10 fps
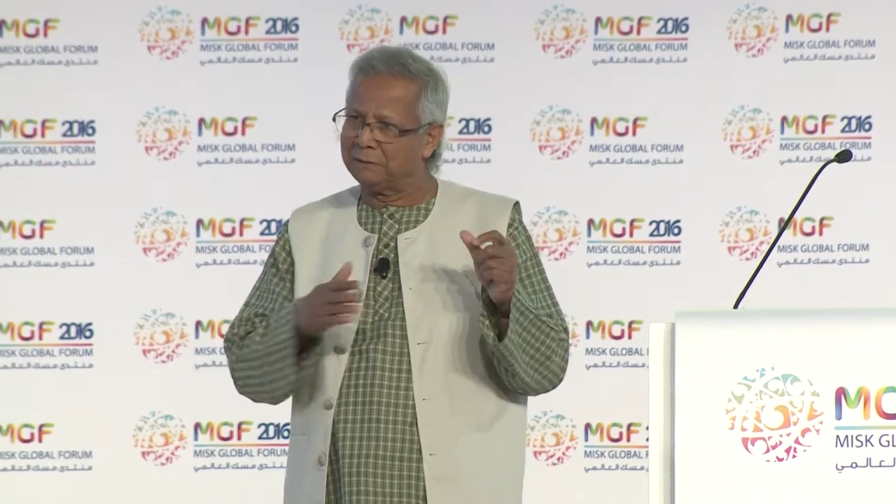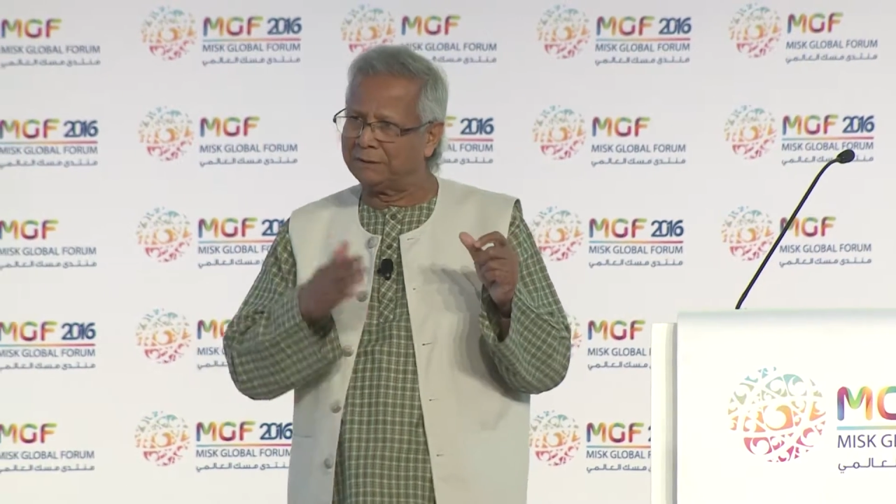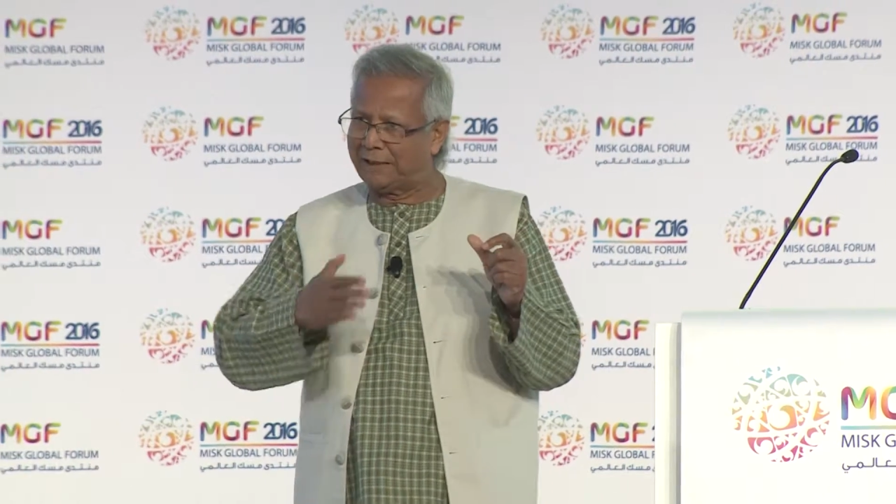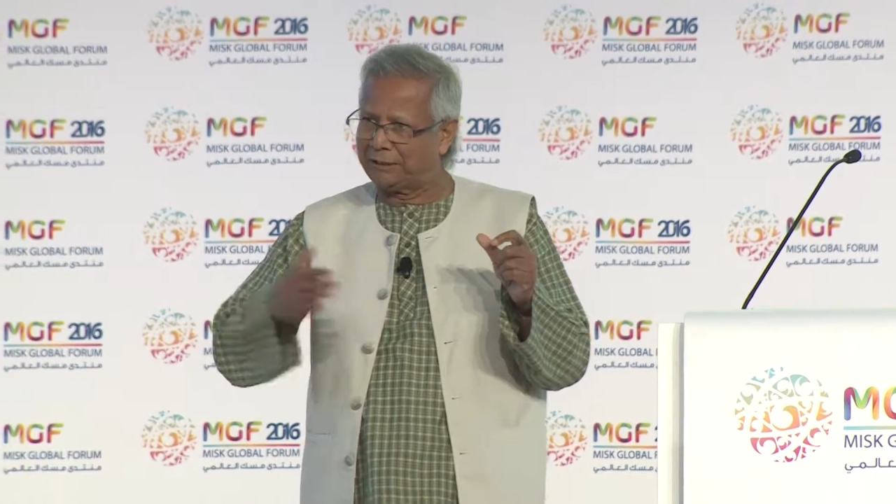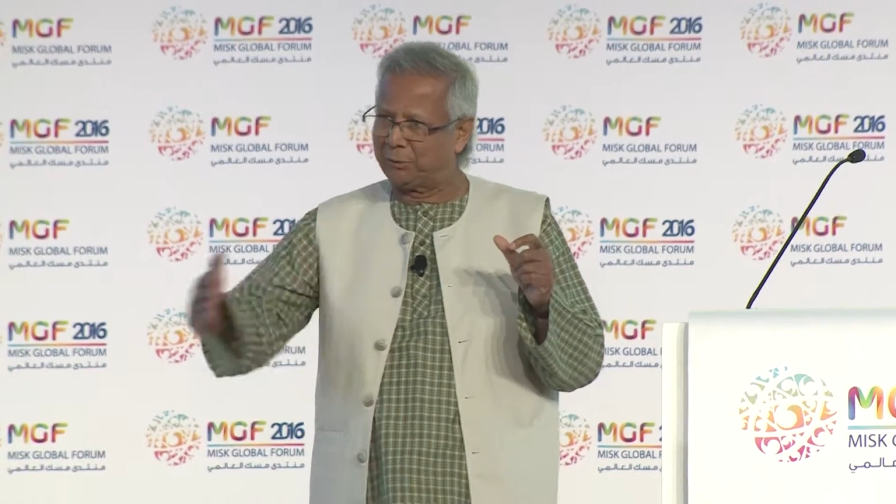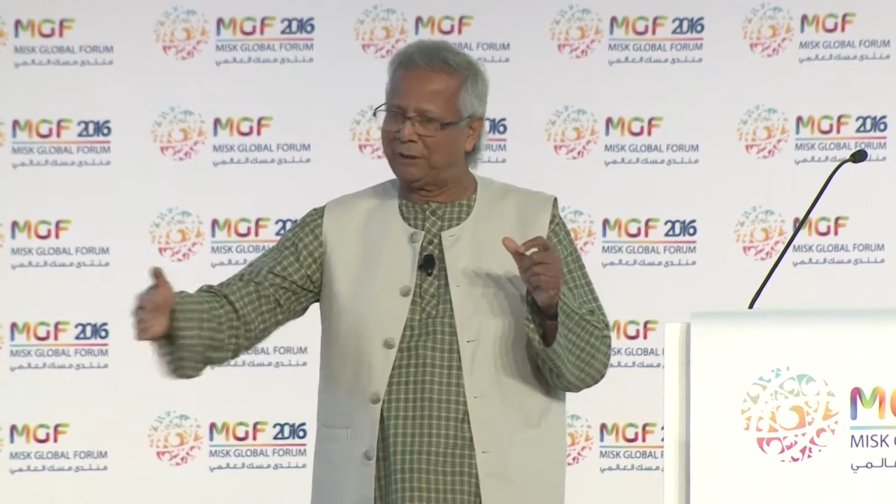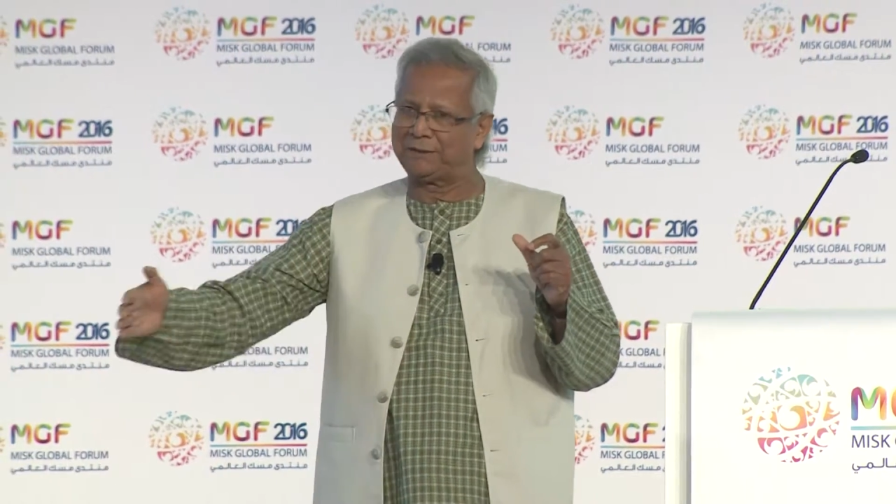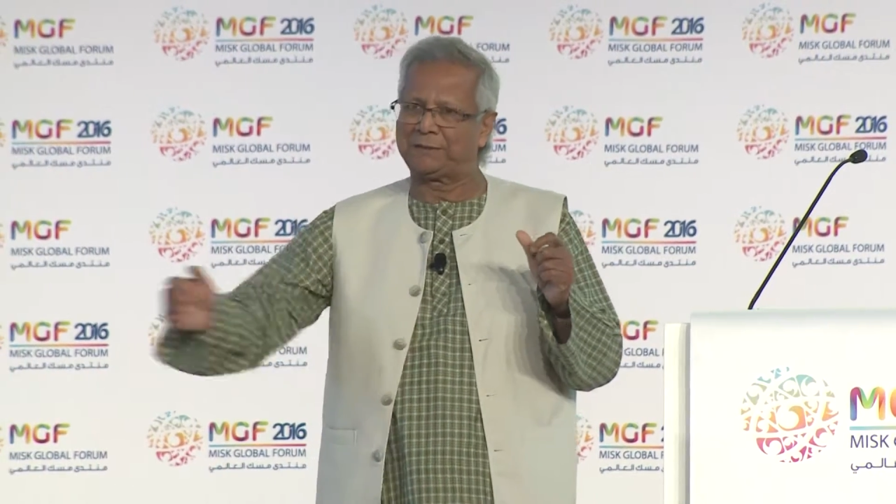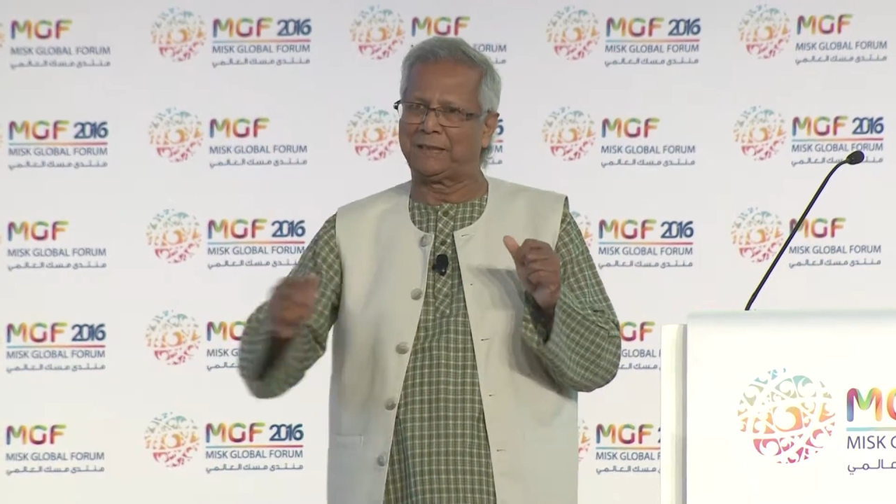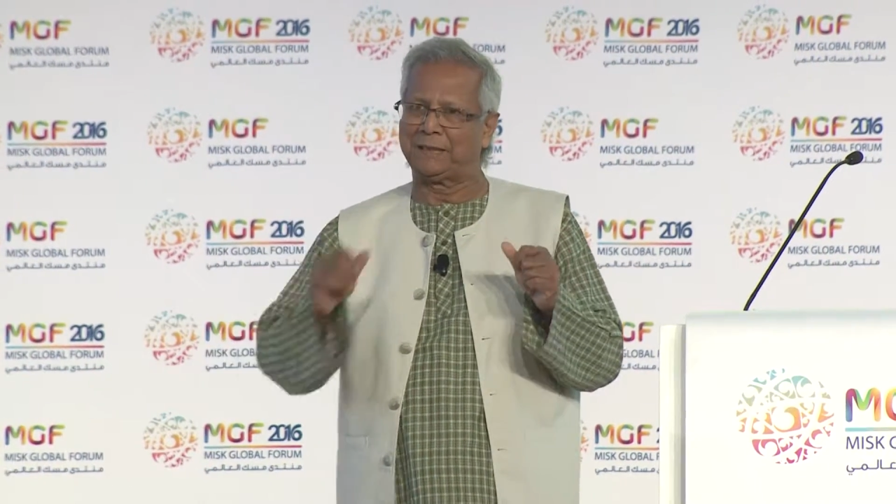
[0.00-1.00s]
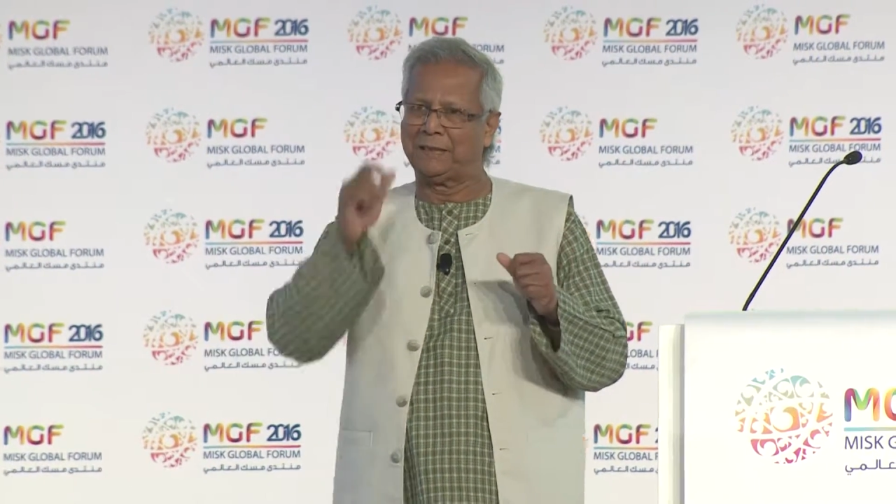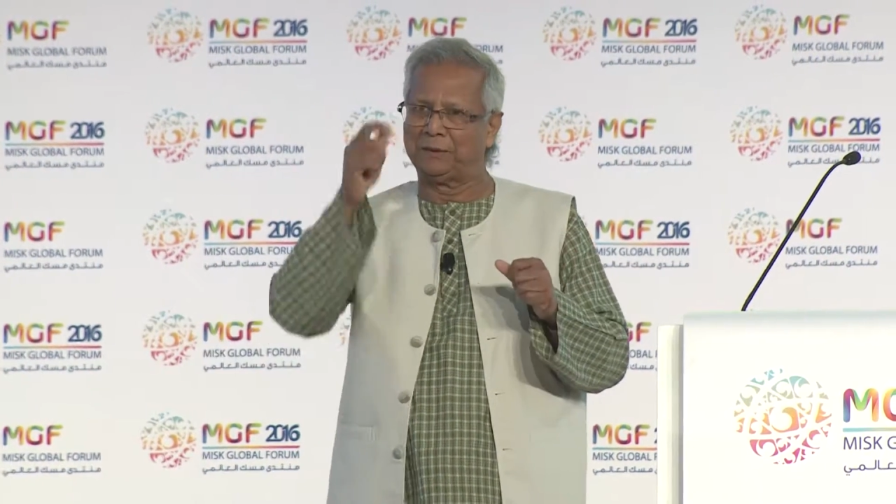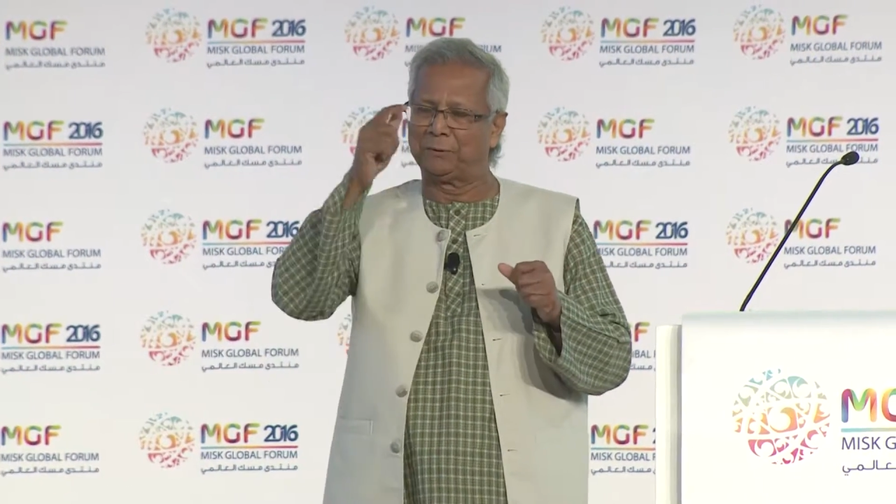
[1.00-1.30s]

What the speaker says: Gradually started in